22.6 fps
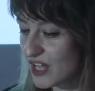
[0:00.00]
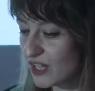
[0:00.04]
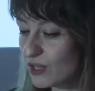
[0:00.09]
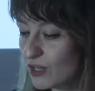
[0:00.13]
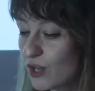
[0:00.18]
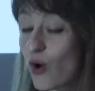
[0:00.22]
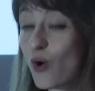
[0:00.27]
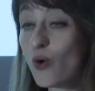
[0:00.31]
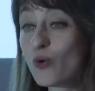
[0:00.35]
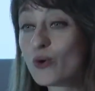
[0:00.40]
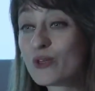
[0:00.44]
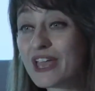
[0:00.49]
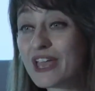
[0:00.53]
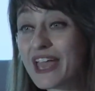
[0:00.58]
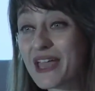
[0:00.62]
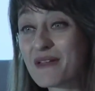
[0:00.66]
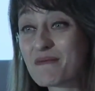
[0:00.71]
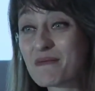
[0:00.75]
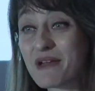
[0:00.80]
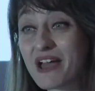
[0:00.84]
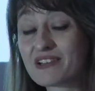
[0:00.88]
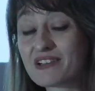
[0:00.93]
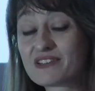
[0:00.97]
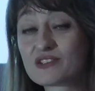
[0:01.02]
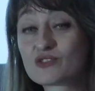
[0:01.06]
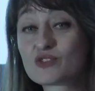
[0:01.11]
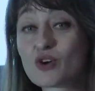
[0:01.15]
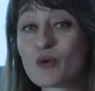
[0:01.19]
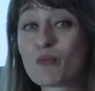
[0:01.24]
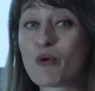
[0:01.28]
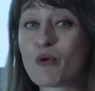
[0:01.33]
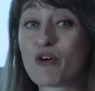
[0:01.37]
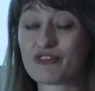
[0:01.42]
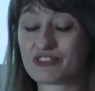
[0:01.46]
Law came at the
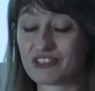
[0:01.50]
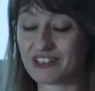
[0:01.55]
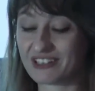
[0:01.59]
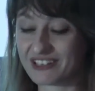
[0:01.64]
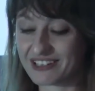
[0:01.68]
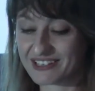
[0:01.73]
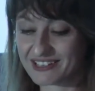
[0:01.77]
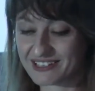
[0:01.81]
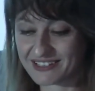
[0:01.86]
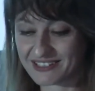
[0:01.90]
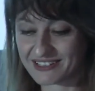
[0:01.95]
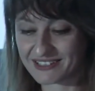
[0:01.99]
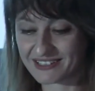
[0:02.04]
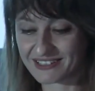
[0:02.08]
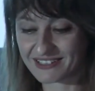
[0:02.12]
top of the list.